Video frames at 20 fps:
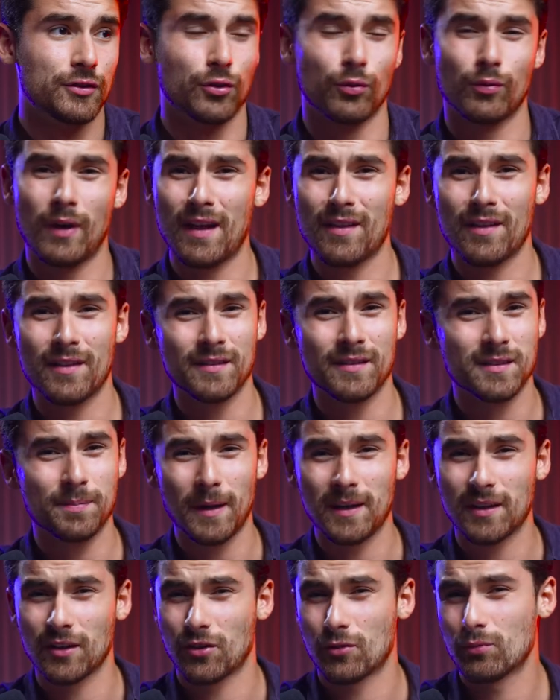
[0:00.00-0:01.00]
So rather than
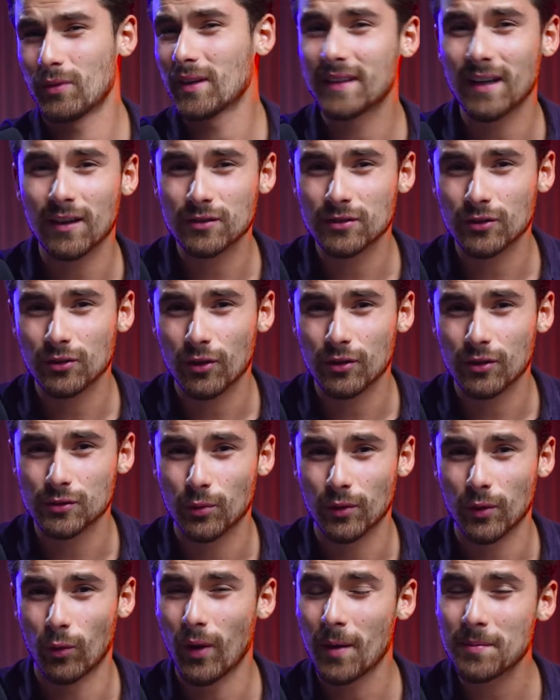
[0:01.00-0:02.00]
spending $3,000
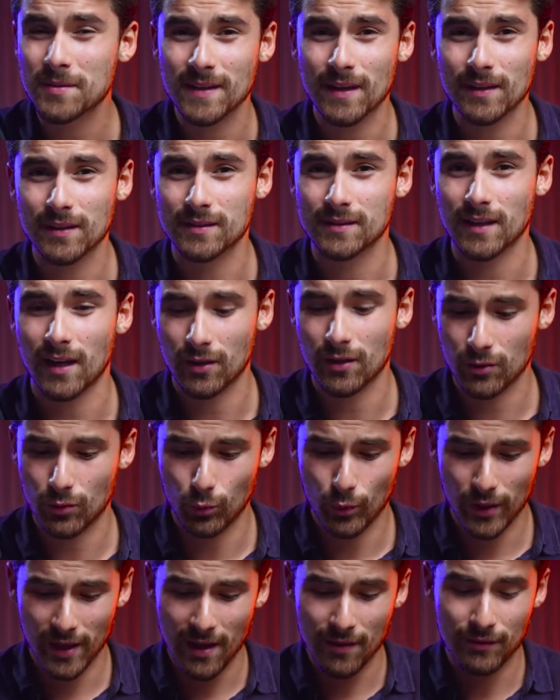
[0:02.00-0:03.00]
with a website designer,
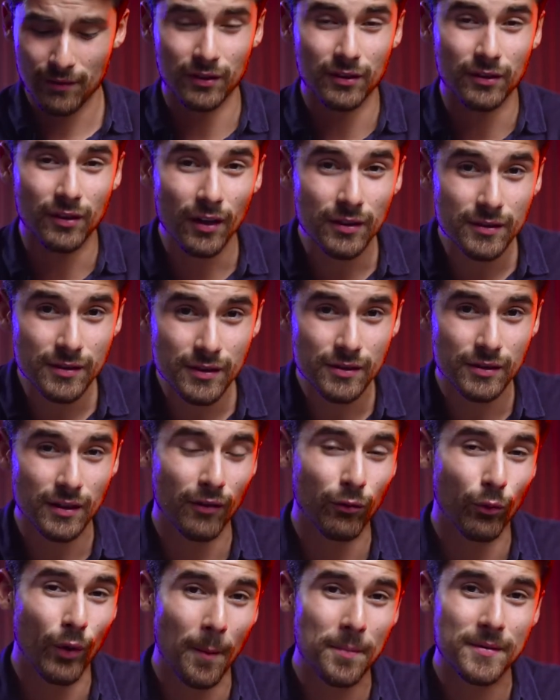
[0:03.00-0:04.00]
we have dozens
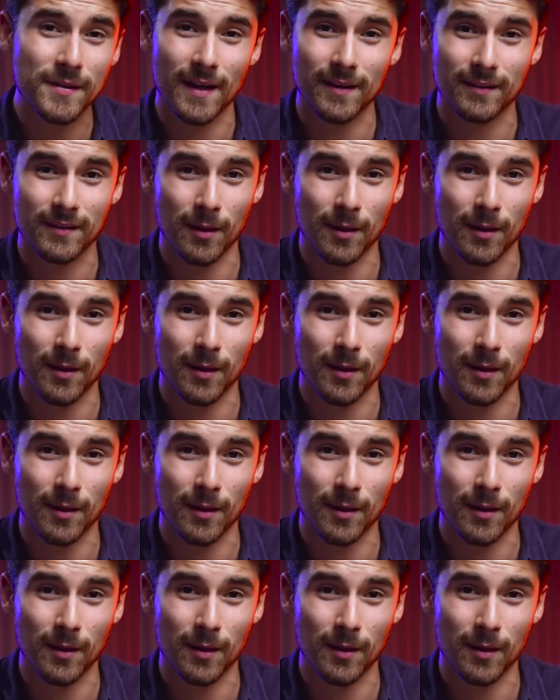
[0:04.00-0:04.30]
of website